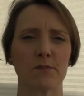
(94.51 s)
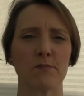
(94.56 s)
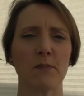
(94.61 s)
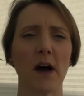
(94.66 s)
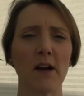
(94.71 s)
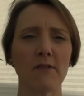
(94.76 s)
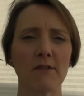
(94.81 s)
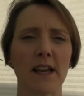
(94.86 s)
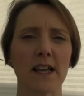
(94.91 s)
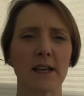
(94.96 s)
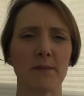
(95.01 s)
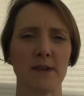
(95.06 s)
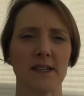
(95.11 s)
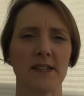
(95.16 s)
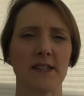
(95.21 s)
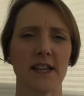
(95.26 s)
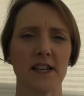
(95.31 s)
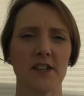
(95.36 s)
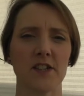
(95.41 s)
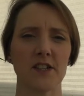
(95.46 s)
My
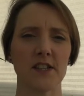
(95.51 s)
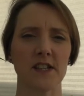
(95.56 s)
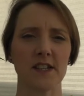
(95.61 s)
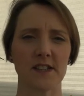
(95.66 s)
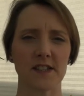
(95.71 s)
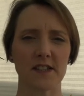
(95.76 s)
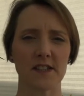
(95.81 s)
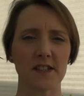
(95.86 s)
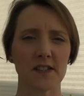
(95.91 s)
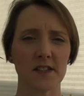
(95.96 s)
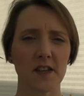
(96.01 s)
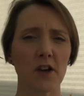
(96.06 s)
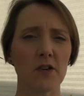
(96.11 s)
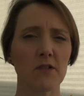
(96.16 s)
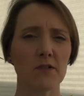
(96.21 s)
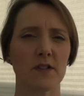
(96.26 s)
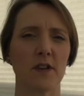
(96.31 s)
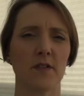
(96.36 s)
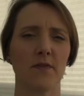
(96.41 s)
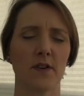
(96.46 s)
recommendation is, it's so
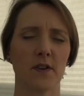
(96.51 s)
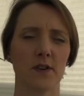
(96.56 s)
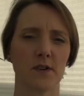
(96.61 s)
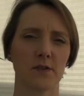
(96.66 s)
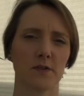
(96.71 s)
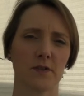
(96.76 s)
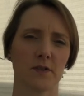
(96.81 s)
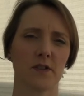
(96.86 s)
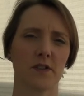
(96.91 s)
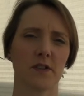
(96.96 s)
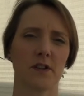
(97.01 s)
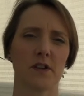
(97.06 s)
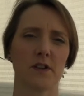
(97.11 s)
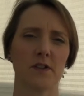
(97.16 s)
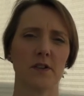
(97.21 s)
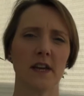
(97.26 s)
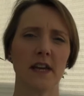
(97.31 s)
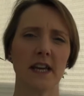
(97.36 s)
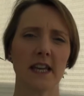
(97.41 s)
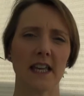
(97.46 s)
difficult to